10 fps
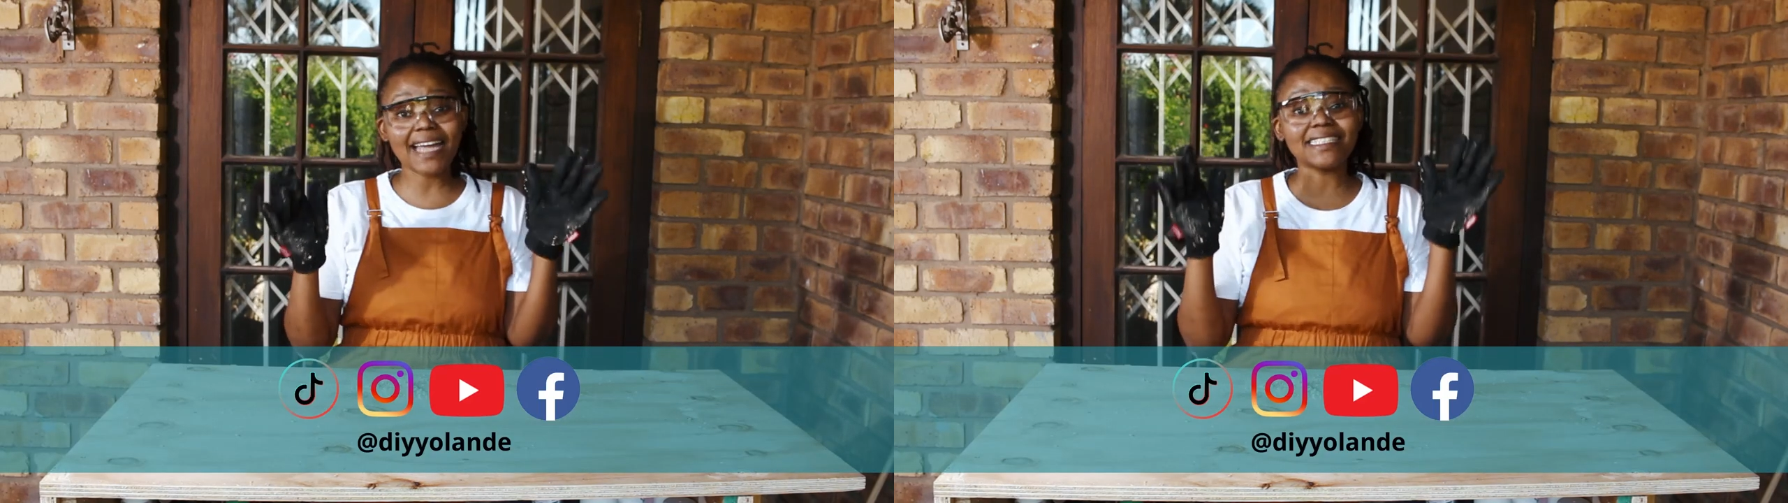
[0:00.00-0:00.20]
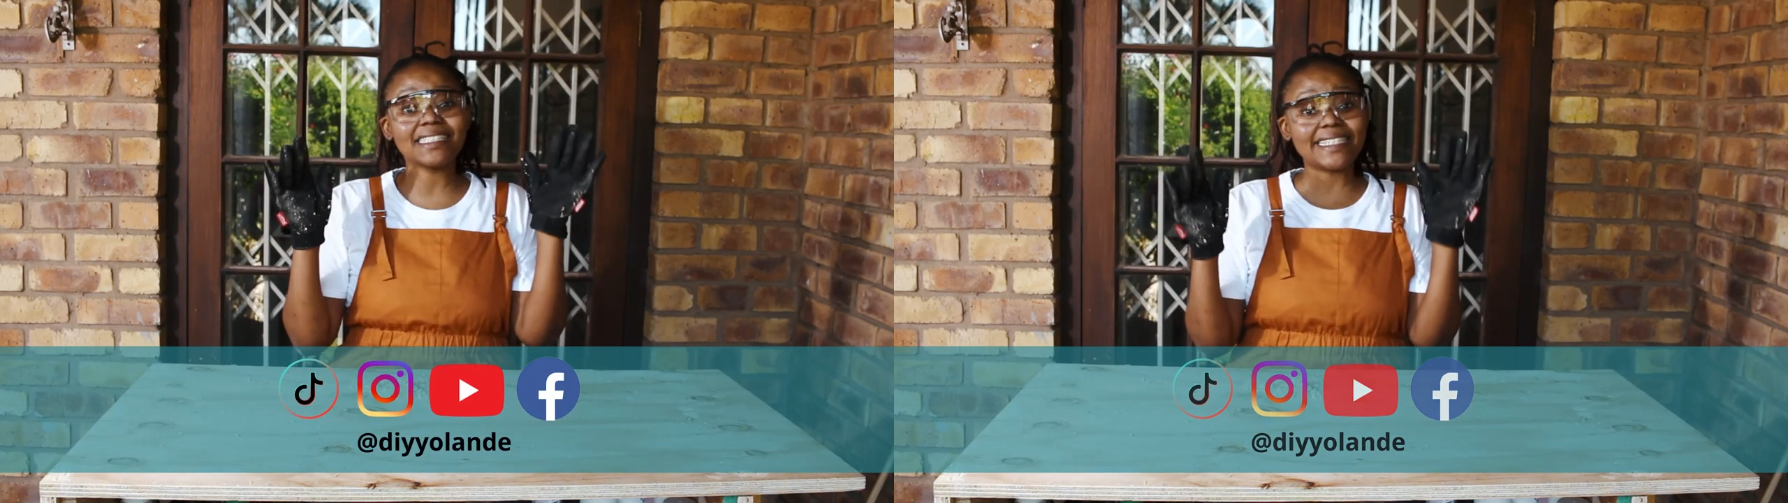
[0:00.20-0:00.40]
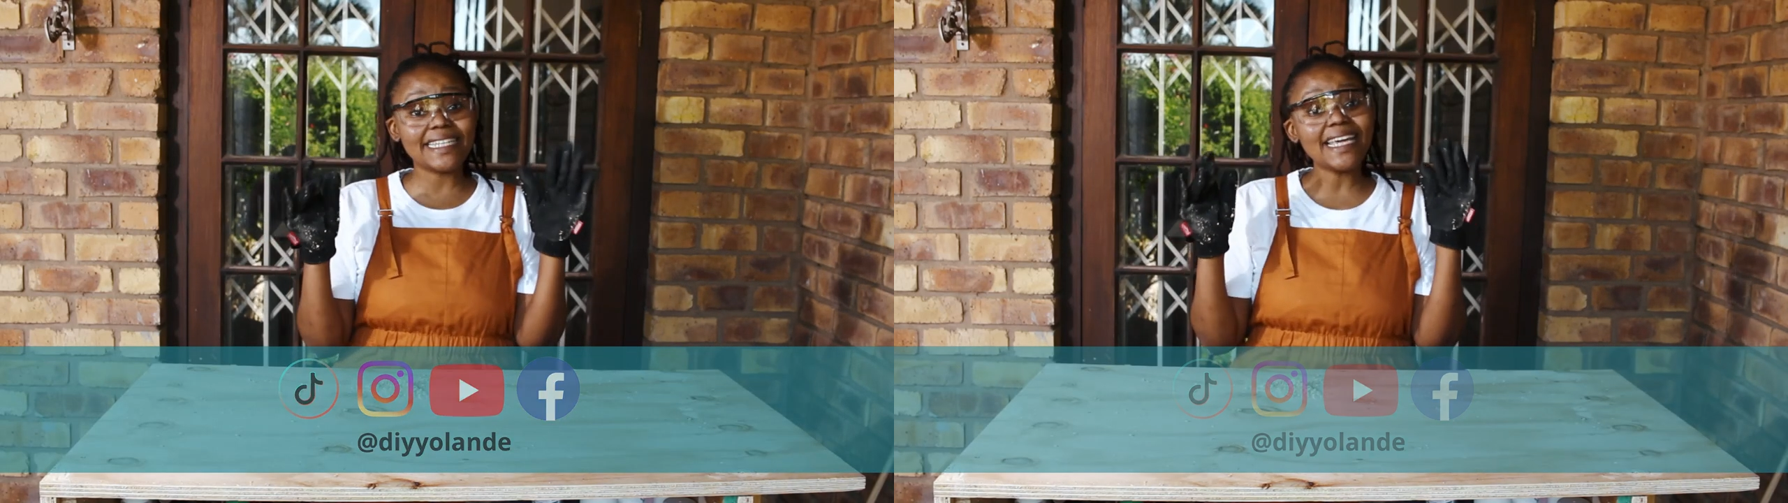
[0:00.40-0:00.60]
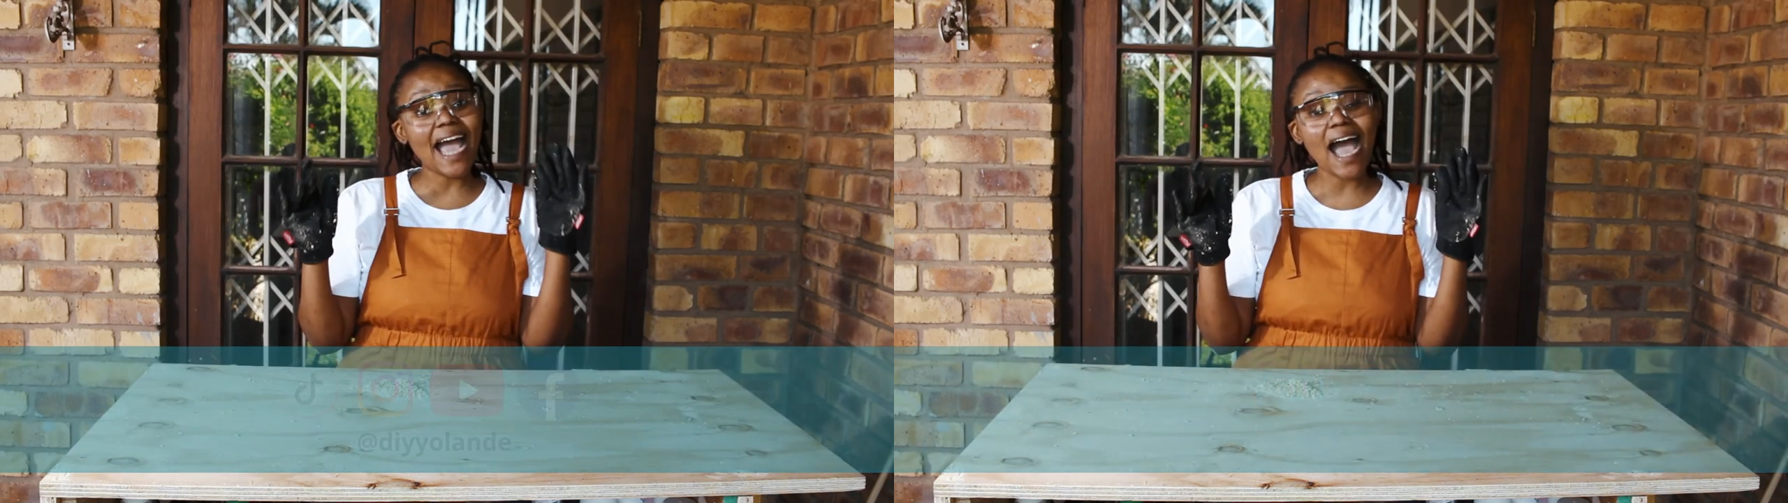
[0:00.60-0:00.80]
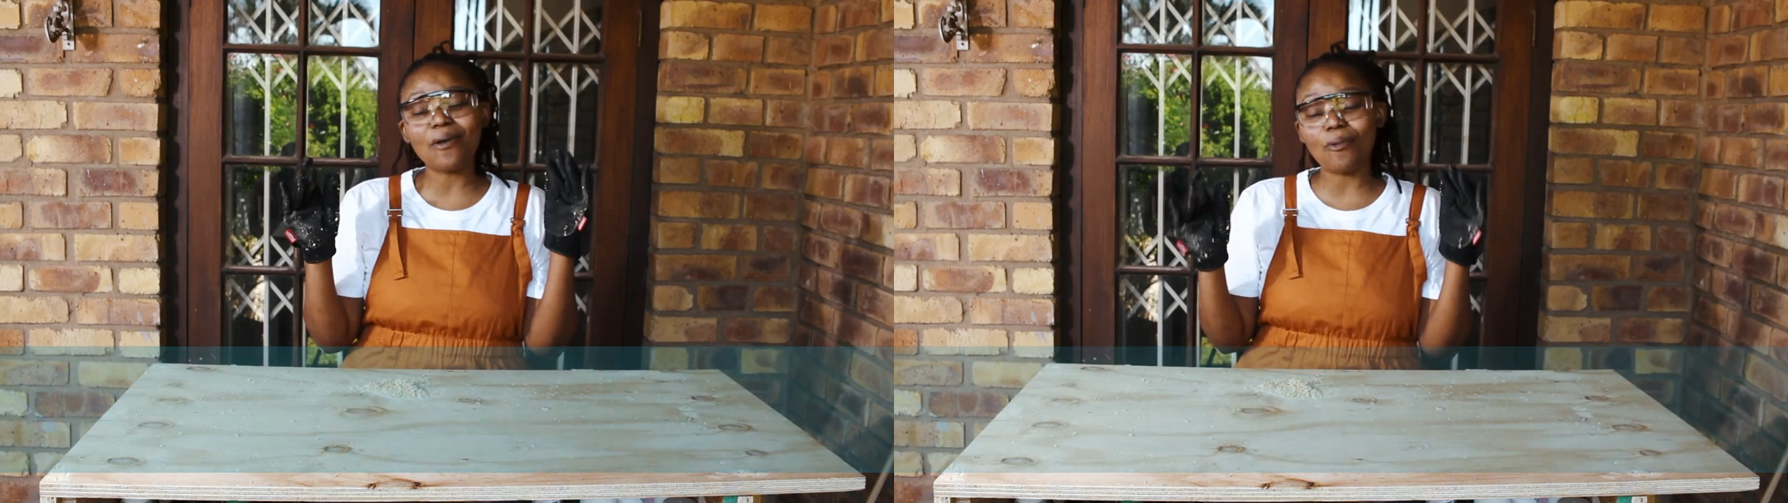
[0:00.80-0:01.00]
at
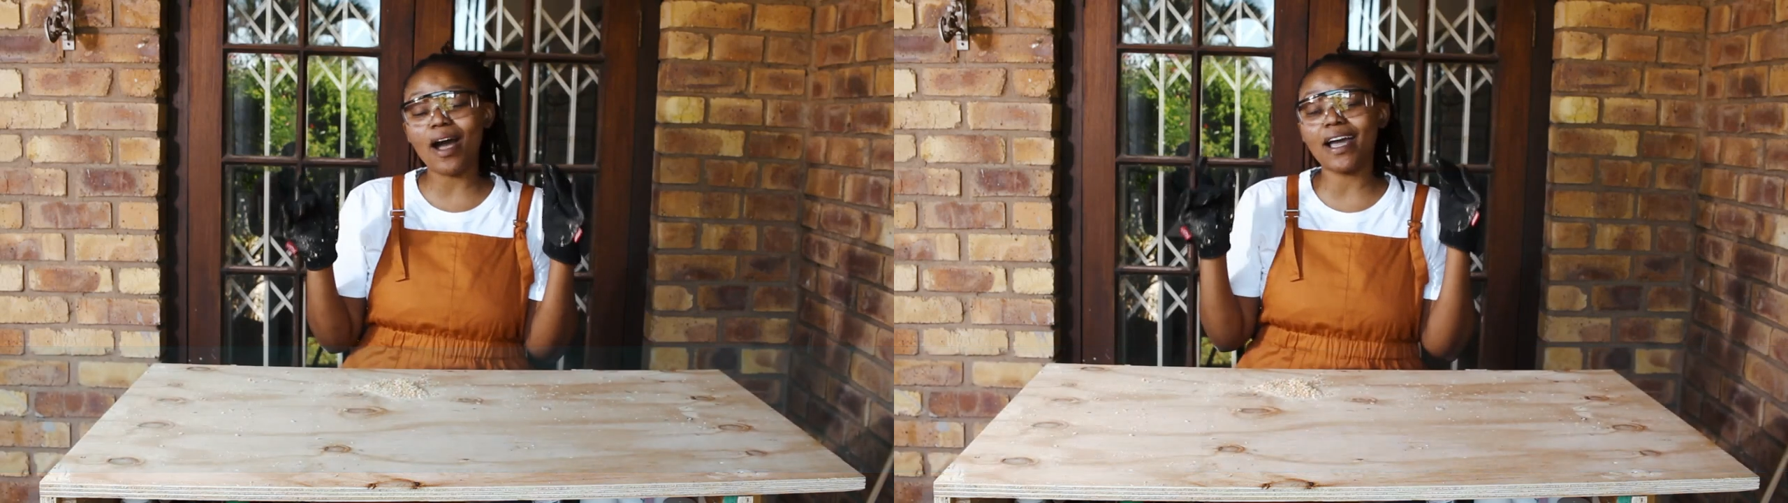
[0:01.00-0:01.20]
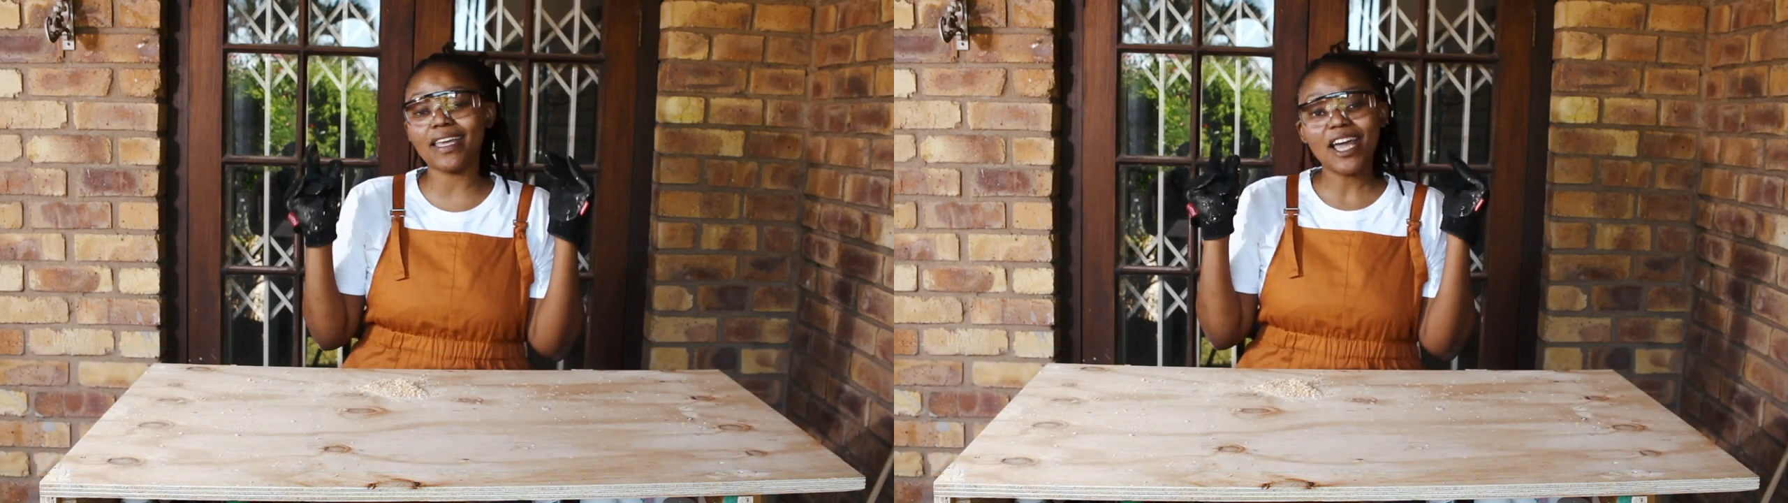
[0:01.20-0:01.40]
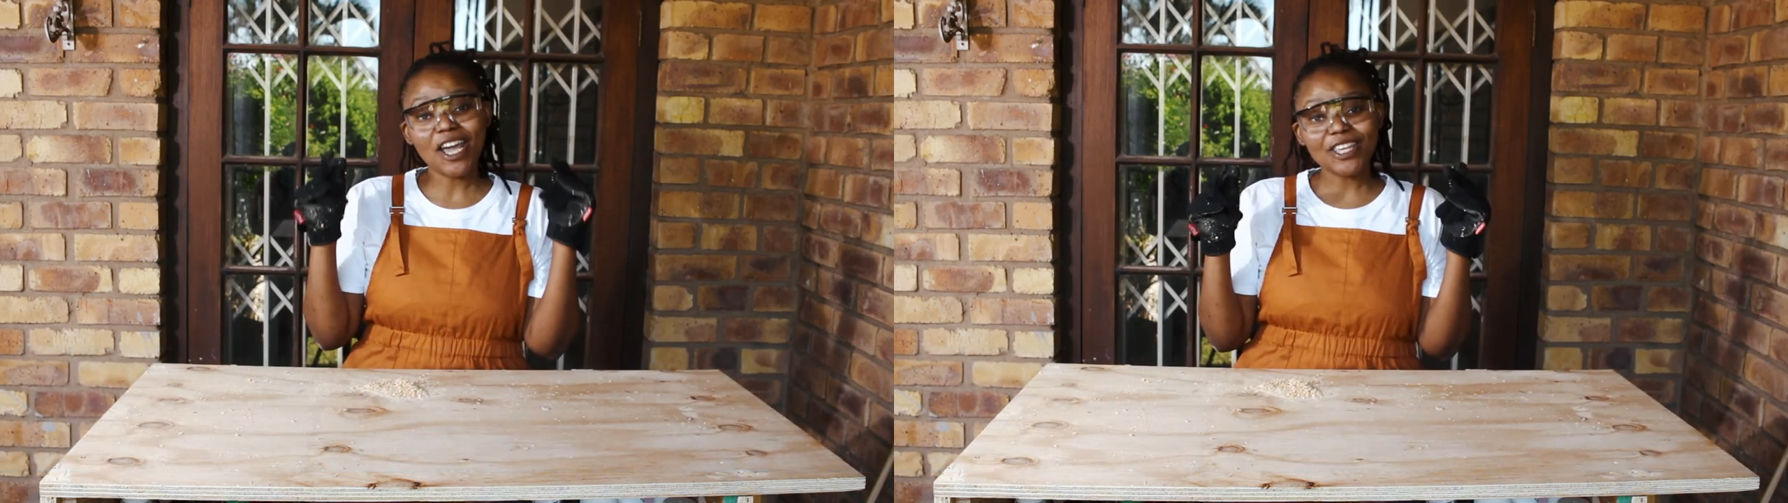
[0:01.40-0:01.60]
DIY